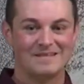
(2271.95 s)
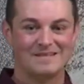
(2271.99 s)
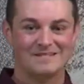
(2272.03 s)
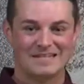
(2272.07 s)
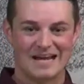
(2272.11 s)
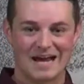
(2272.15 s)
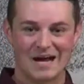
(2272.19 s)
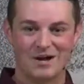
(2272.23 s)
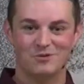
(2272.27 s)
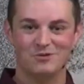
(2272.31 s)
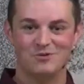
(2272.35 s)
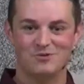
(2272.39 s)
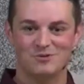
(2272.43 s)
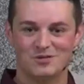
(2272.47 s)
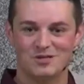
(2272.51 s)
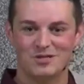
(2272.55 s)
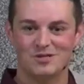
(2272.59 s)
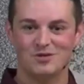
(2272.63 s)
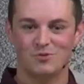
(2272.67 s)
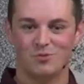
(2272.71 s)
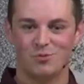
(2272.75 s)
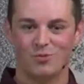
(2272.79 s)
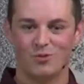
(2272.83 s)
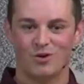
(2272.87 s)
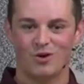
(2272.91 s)
Does how you
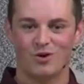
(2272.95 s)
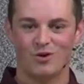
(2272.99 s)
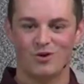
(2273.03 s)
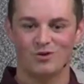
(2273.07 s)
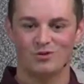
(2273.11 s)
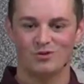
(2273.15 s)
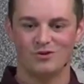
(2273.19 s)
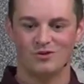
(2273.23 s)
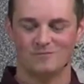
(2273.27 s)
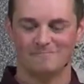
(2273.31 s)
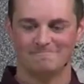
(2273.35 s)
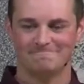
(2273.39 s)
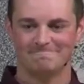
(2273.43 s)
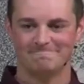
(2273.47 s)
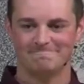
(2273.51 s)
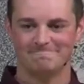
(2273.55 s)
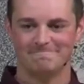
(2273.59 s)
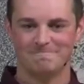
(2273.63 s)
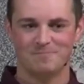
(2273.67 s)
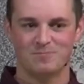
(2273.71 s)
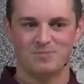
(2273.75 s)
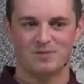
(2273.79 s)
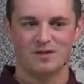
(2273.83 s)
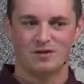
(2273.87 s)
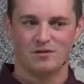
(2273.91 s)
see the world,
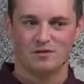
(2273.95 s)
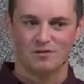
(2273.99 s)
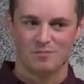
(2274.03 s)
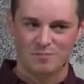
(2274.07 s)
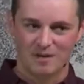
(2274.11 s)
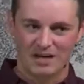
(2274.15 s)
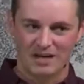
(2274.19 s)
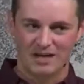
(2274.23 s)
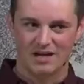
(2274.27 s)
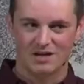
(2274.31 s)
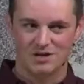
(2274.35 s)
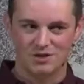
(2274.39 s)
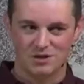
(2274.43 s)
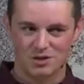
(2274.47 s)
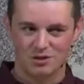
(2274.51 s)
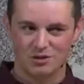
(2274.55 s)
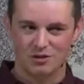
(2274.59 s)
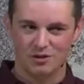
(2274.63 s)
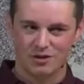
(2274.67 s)
because